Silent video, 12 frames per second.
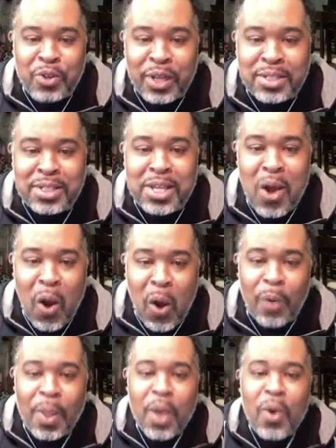Trustee
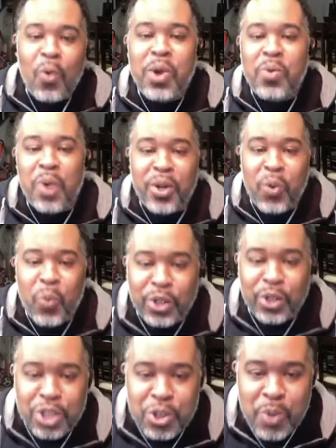Hall, we want to
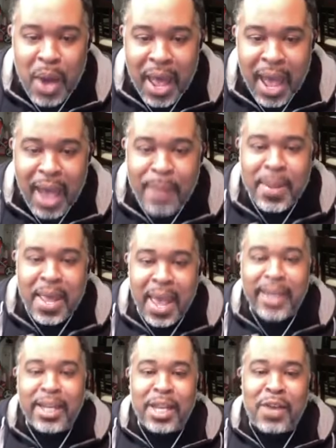wish you a happy
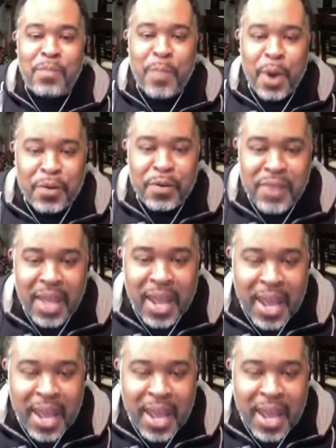80th birthday.